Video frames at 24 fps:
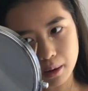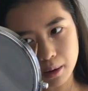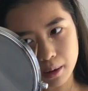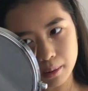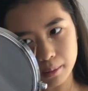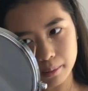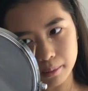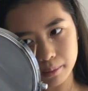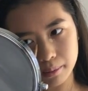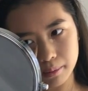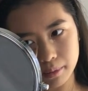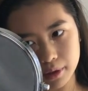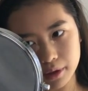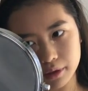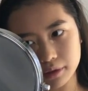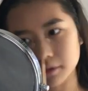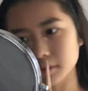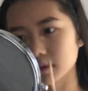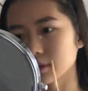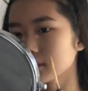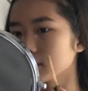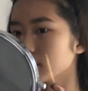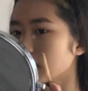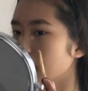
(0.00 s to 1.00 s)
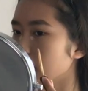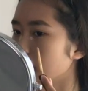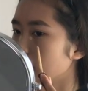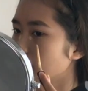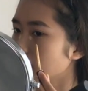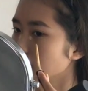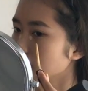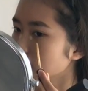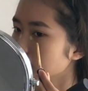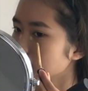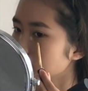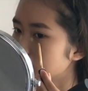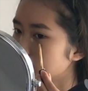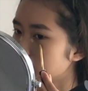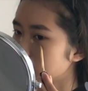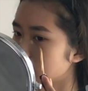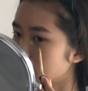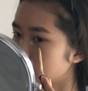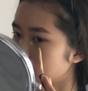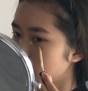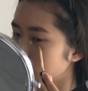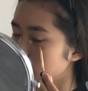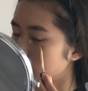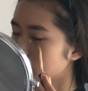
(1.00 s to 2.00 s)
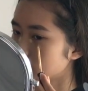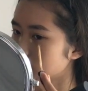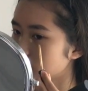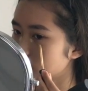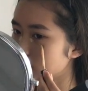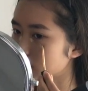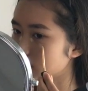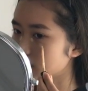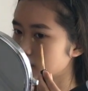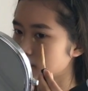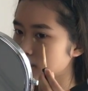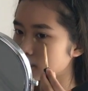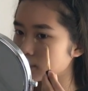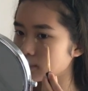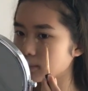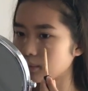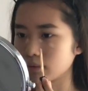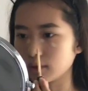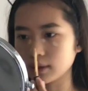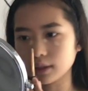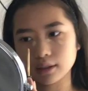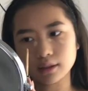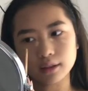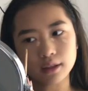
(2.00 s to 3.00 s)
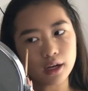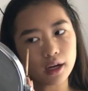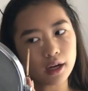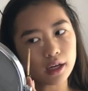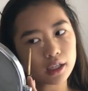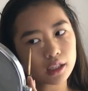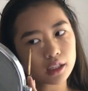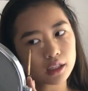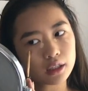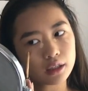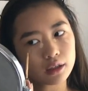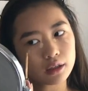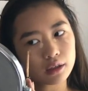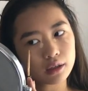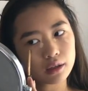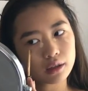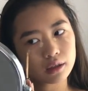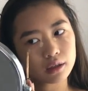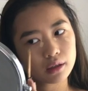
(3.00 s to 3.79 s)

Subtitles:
on both sides and just one dot here.